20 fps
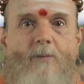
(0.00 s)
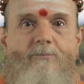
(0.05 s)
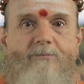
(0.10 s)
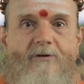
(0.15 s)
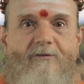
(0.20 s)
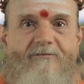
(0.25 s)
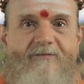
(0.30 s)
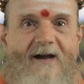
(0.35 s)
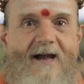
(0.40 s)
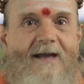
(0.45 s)

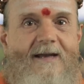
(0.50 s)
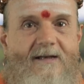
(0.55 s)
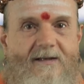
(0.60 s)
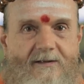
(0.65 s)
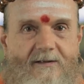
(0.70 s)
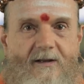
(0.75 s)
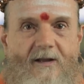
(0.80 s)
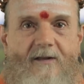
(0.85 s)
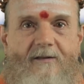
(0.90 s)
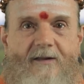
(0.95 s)

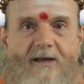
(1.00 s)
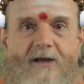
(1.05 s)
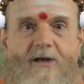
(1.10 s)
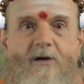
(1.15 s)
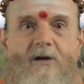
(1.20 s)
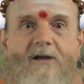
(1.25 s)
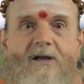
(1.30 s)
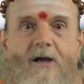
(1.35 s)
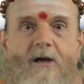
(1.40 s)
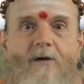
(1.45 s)
provided they
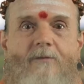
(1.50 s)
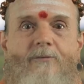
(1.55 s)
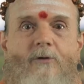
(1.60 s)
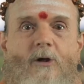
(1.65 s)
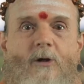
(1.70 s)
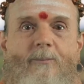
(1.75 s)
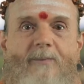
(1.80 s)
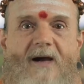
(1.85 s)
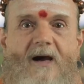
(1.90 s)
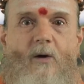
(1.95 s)
are
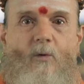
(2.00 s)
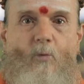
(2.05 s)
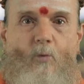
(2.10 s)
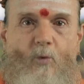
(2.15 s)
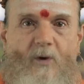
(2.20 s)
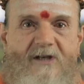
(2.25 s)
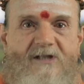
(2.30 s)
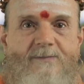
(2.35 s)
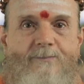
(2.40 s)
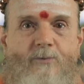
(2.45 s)
careful about
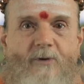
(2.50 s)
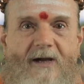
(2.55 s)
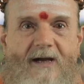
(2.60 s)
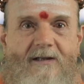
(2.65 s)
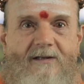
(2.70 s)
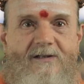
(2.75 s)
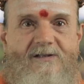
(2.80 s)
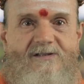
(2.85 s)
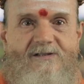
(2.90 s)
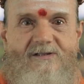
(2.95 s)
which
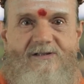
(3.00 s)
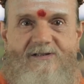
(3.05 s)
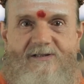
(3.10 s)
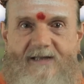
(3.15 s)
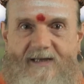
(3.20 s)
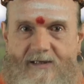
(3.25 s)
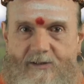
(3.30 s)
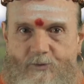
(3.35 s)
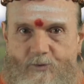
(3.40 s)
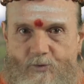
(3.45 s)
practices
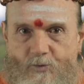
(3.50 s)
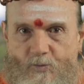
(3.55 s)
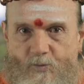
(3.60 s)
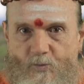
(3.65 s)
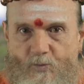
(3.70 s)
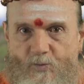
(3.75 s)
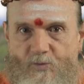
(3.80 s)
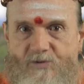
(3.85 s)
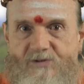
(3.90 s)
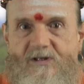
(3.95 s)
they
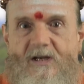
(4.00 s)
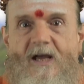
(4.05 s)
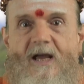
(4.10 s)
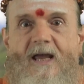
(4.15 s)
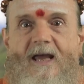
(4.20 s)
choose